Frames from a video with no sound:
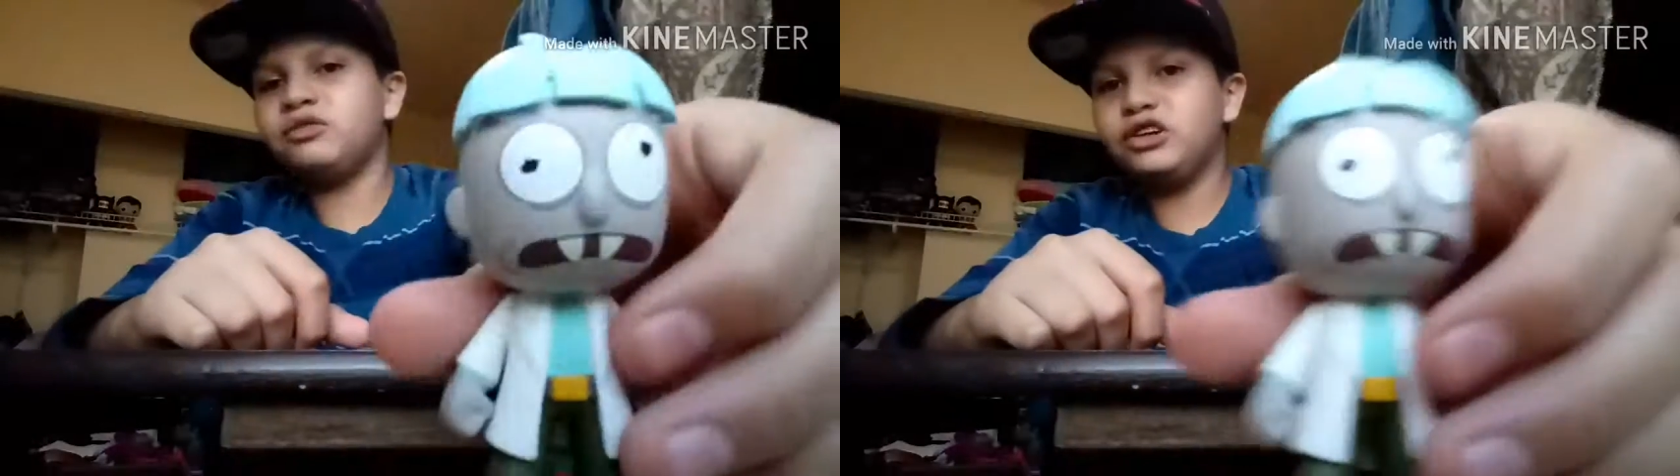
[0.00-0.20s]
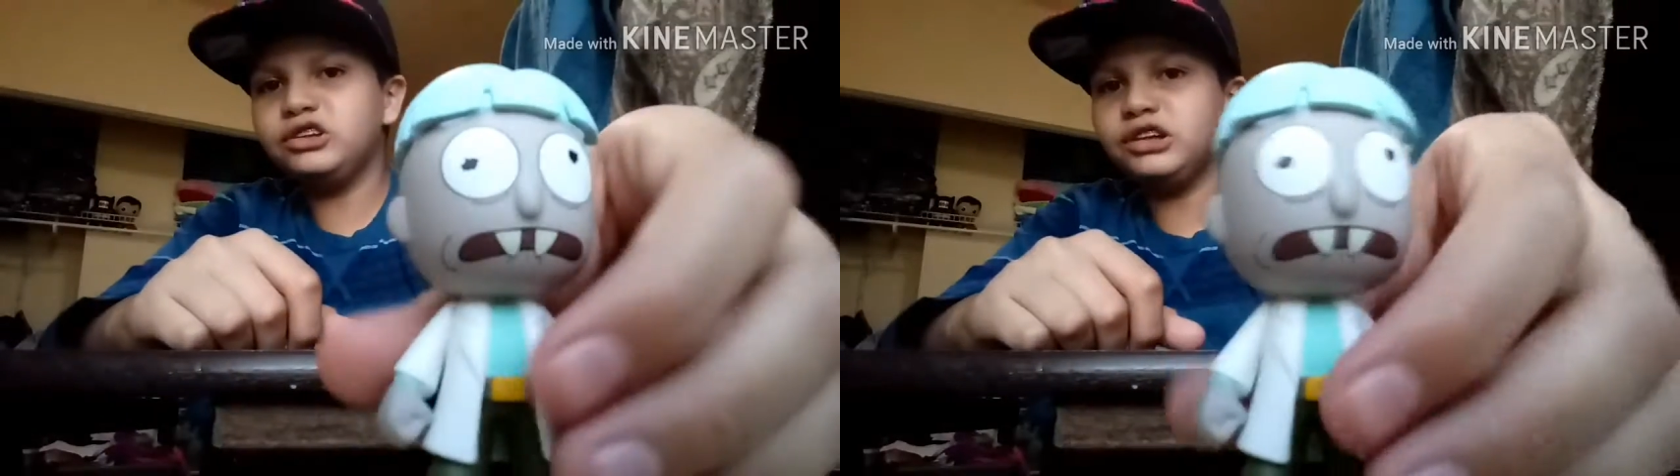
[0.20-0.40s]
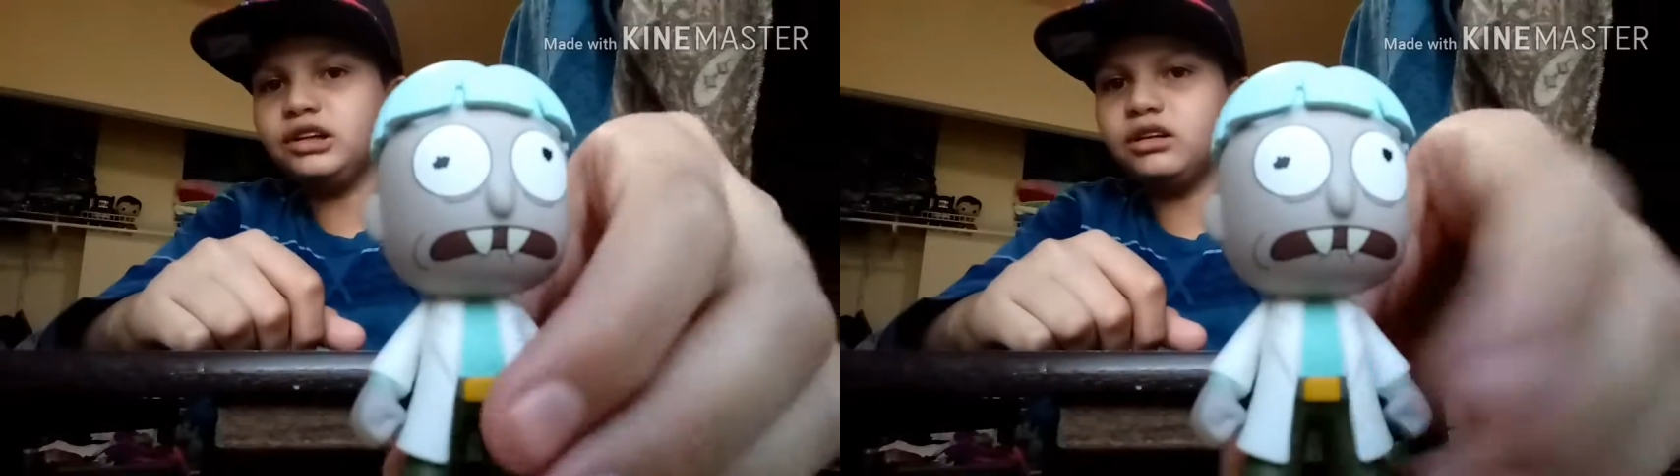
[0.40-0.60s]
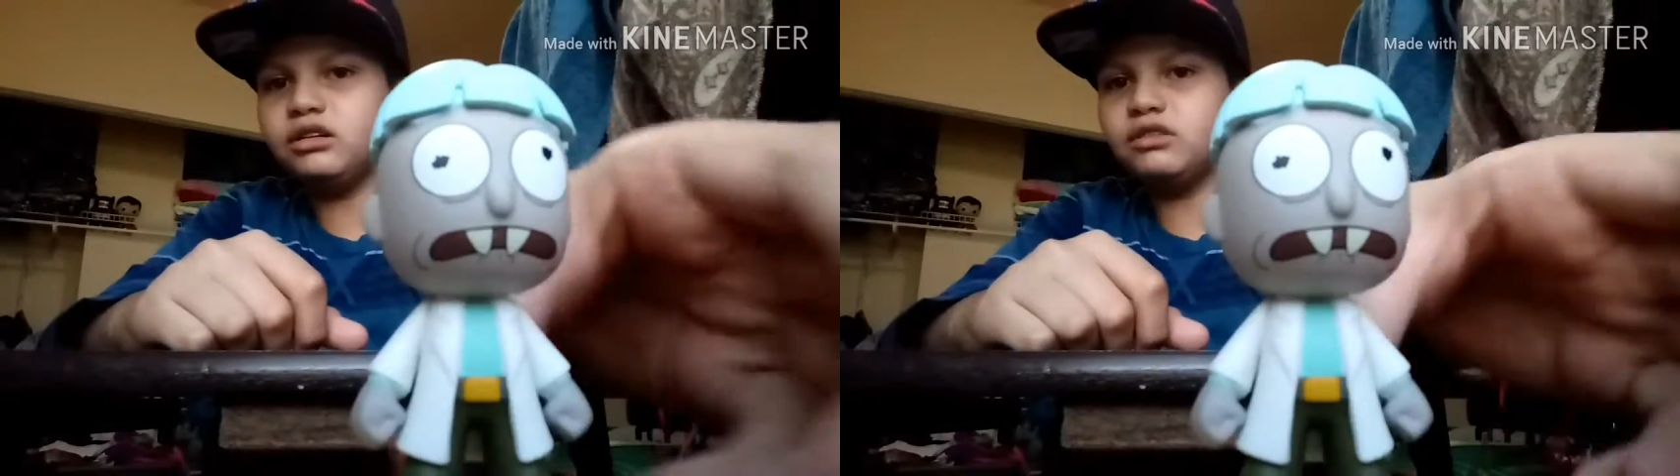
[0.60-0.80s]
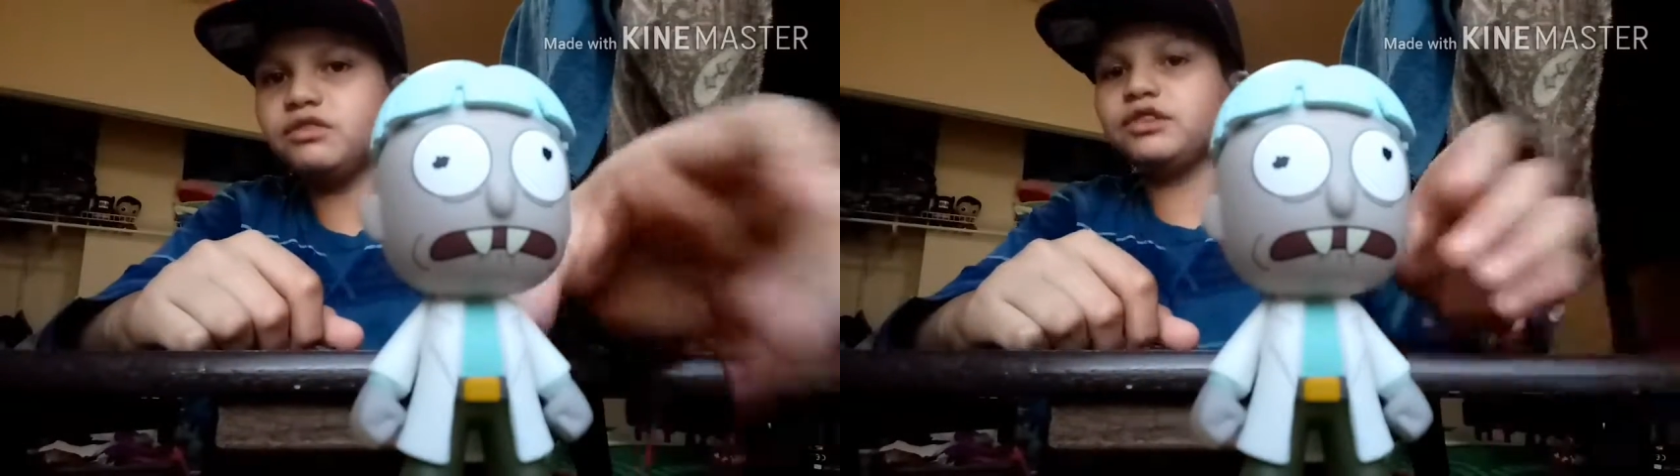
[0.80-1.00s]
version
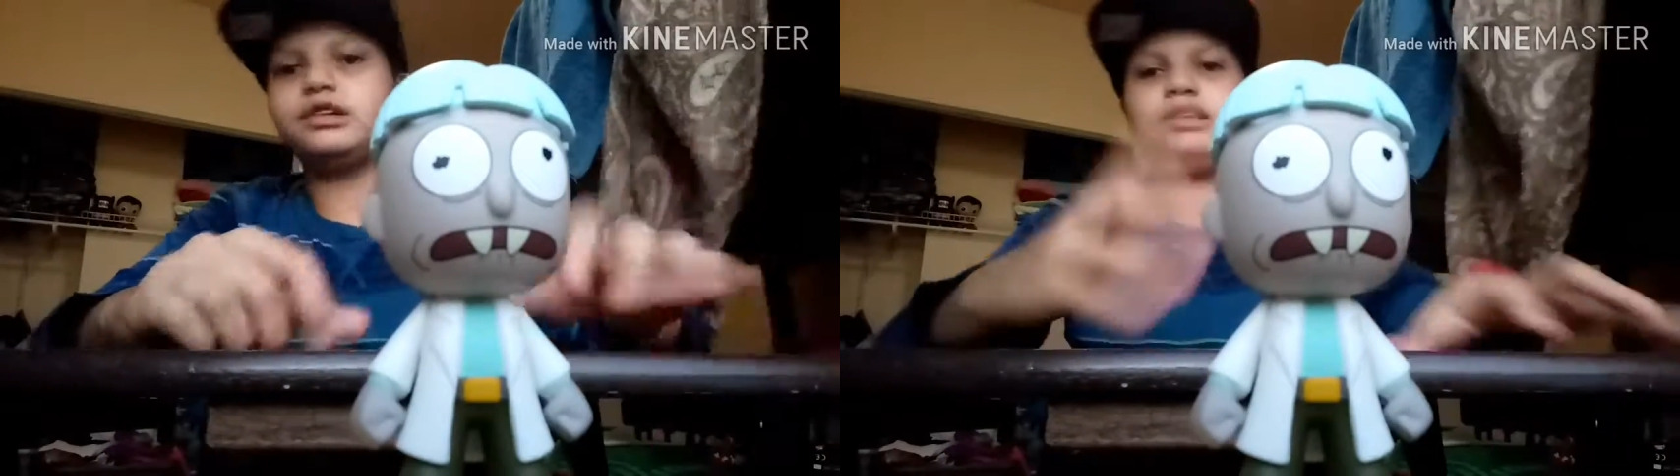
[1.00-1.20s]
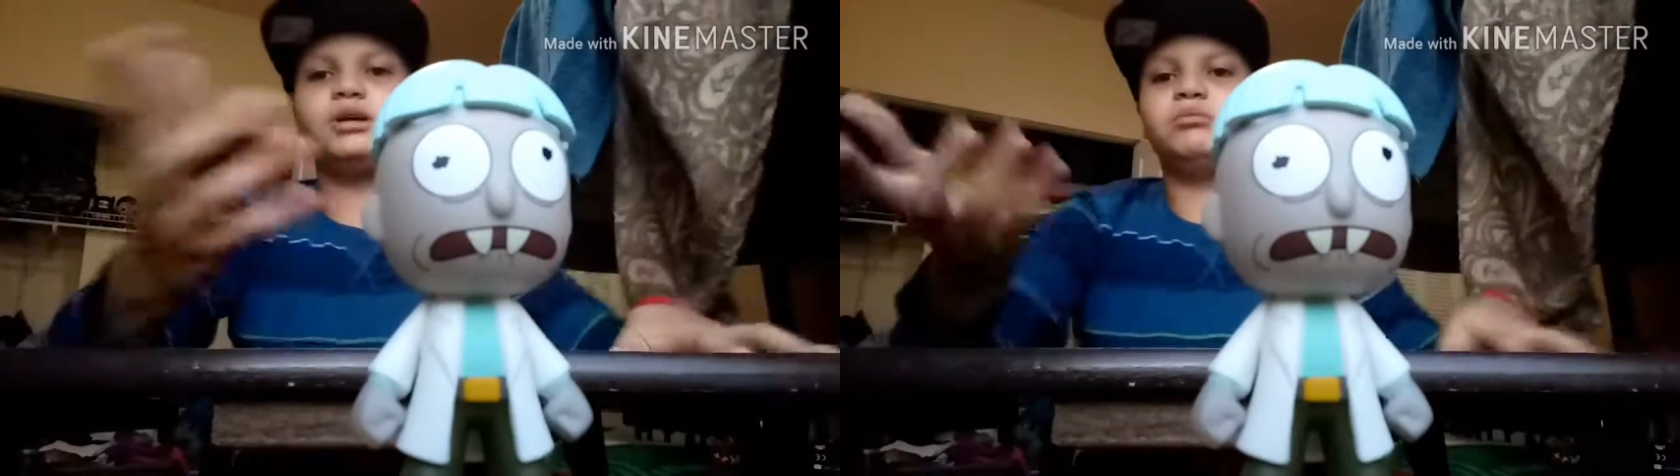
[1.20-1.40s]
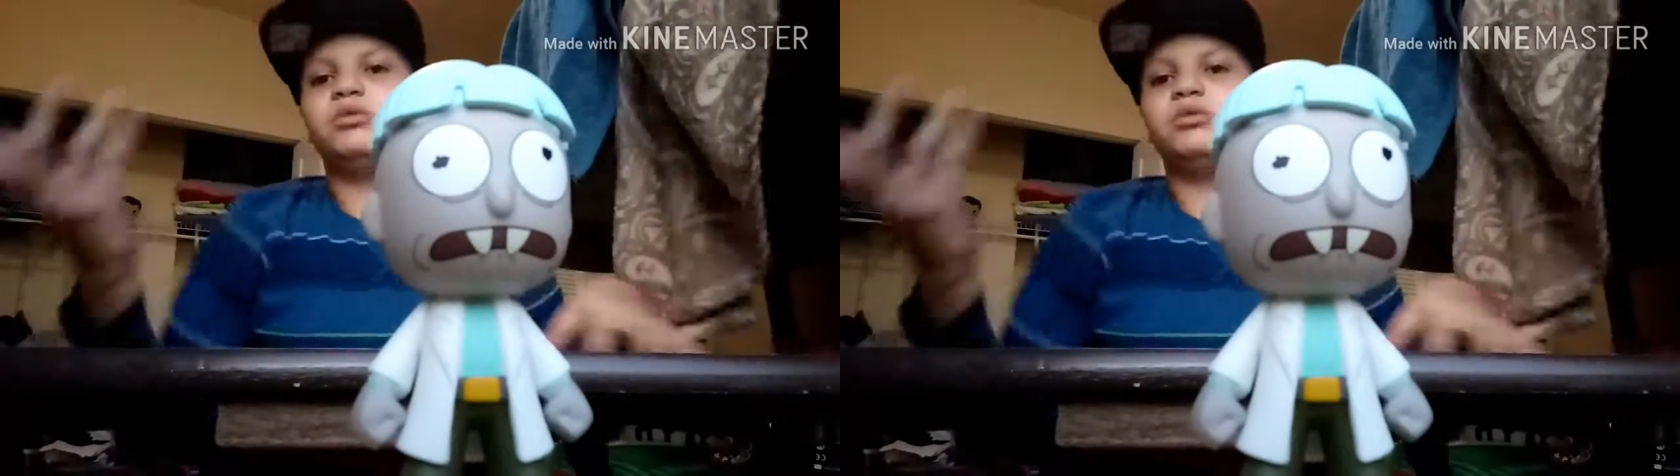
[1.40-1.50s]
of Dumb